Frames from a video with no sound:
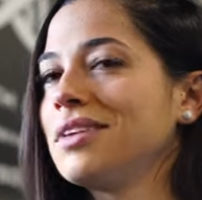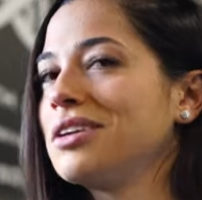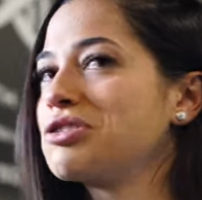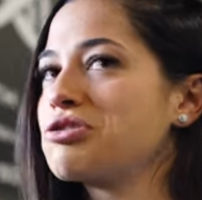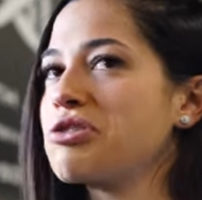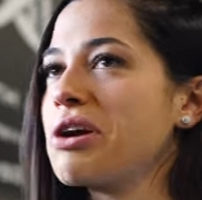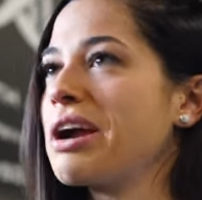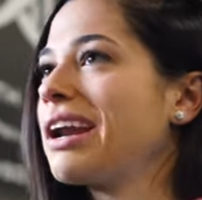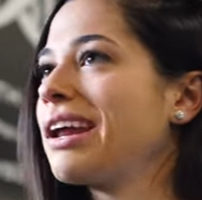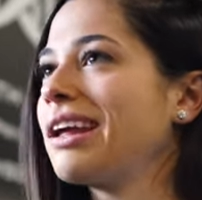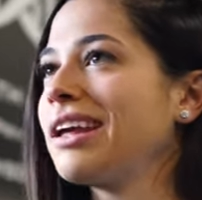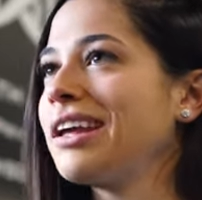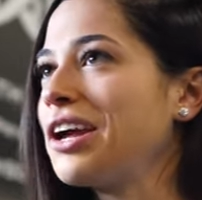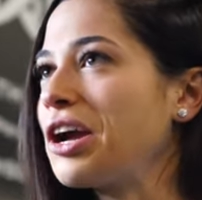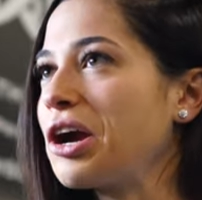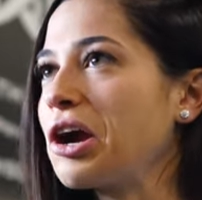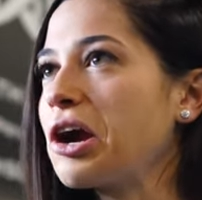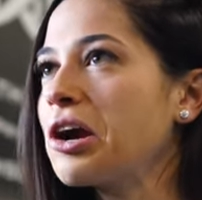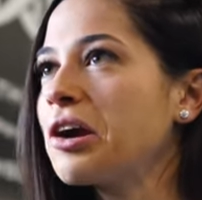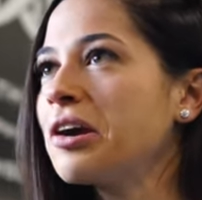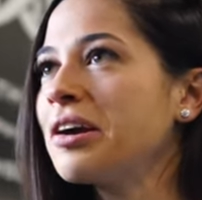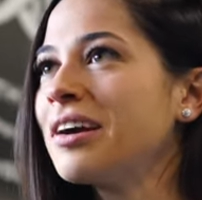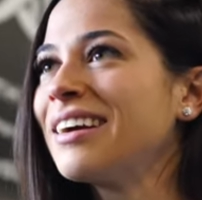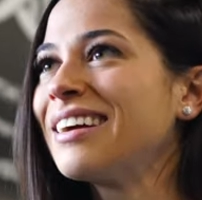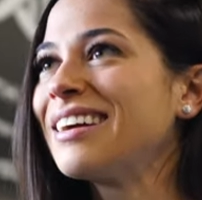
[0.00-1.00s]
training
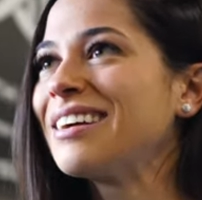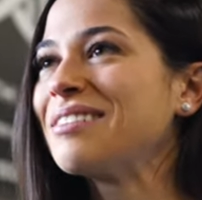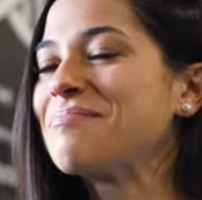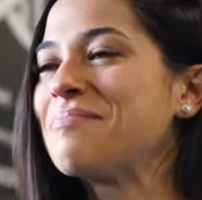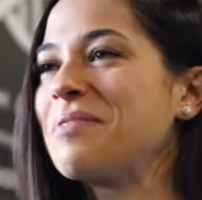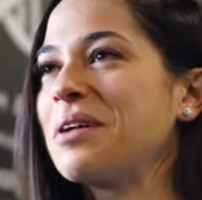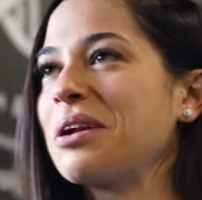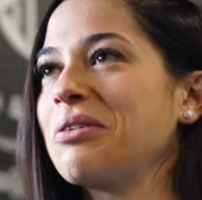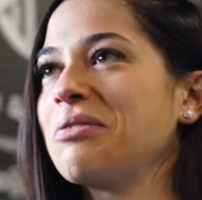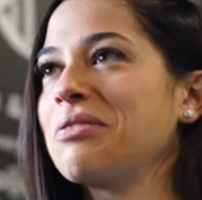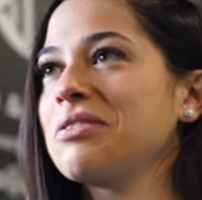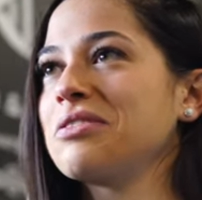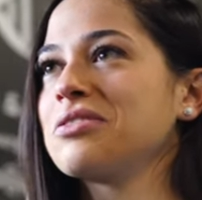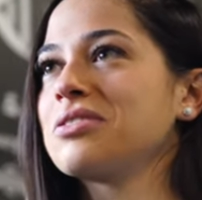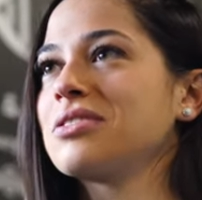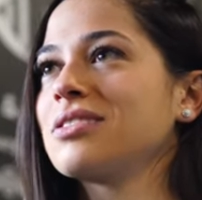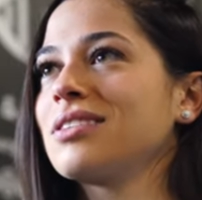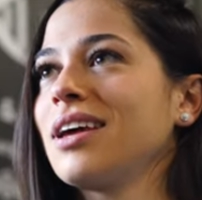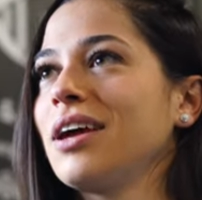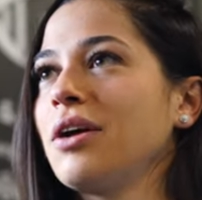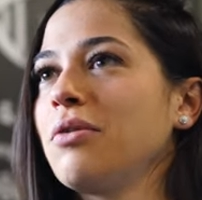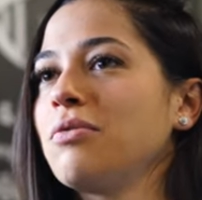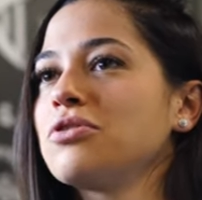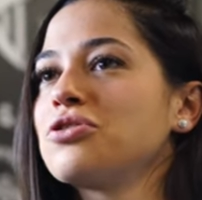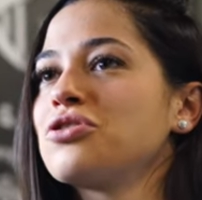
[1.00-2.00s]
here, but it was
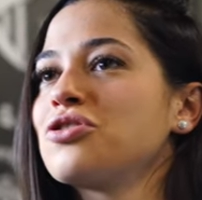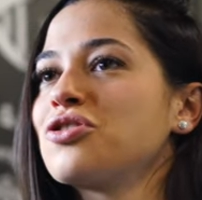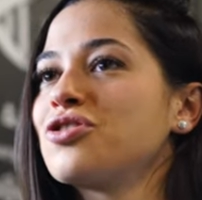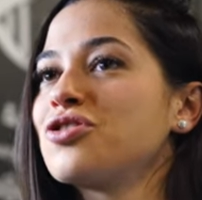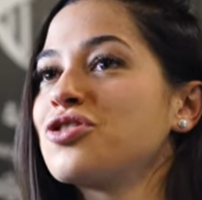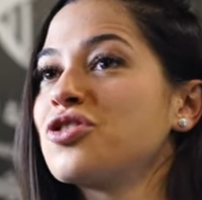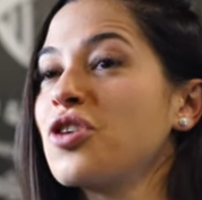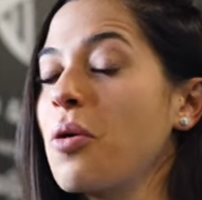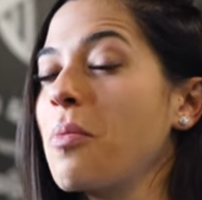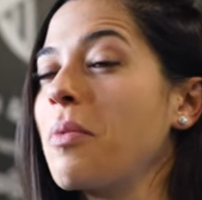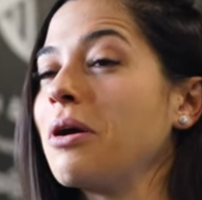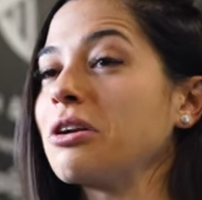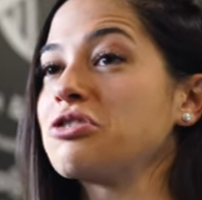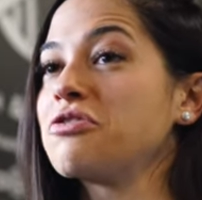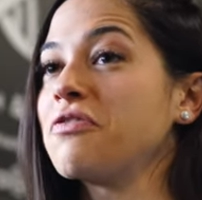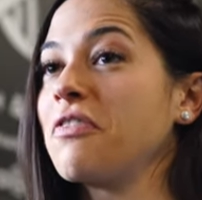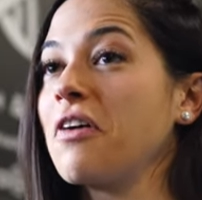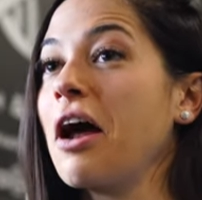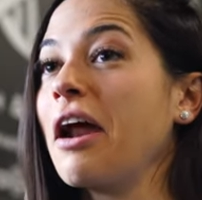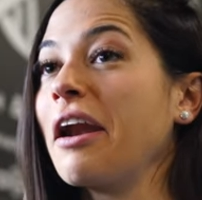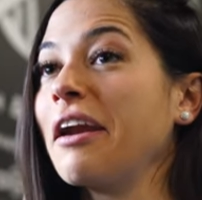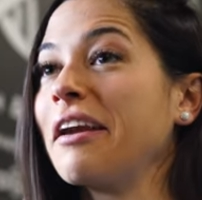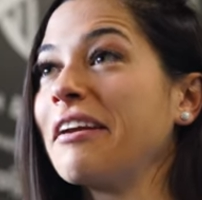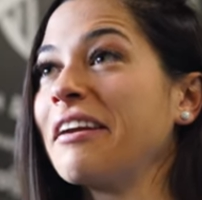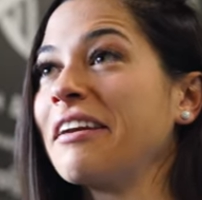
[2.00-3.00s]
it was so much
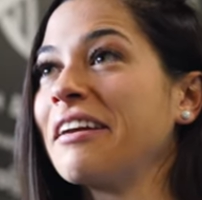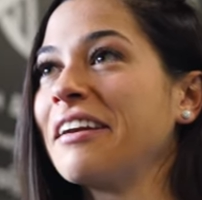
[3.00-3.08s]
fun.